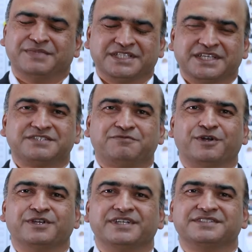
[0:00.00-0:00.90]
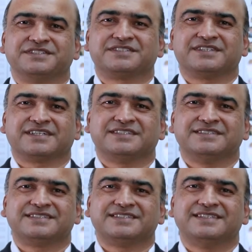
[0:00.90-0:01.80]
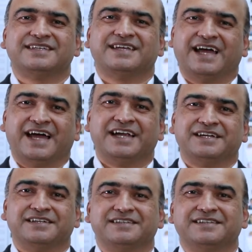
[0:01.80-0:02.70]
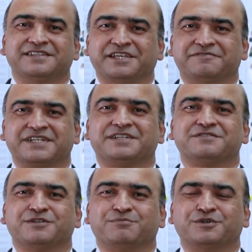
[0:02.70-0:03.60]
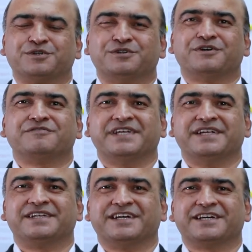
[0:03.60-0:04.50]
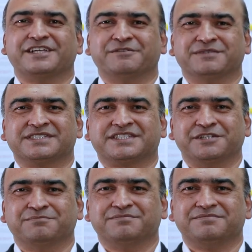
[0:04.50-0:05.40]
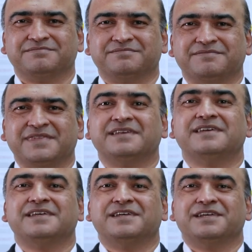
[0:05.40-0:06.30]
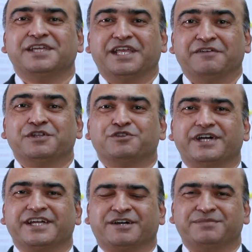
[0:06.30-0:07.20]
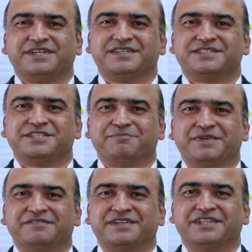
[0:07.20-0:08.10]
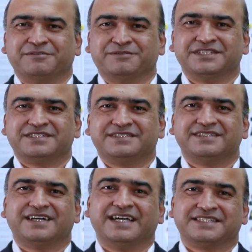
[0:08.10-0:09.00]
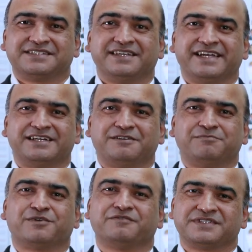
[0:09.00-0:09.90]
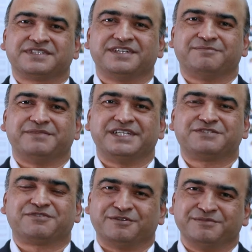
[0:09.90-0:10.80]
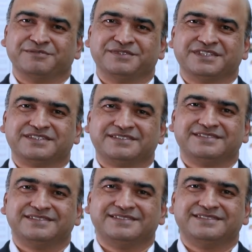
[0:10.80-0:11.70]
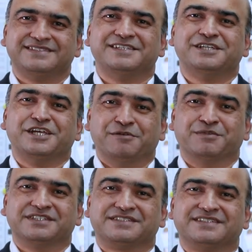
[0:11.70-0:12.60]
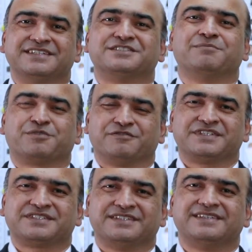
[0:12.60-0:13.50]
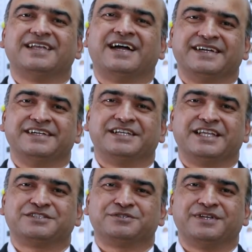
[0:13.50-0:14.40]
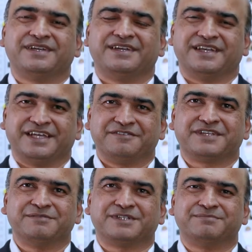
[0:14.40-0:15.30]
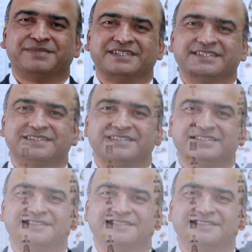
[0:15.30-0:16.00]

by just following his instructions and the effective support of the entire EMERGE team. Even though I completed C P A with EMERGE, I still get professional updates from EMERGE. EMERGE is a professional and intellectual lifetime companion.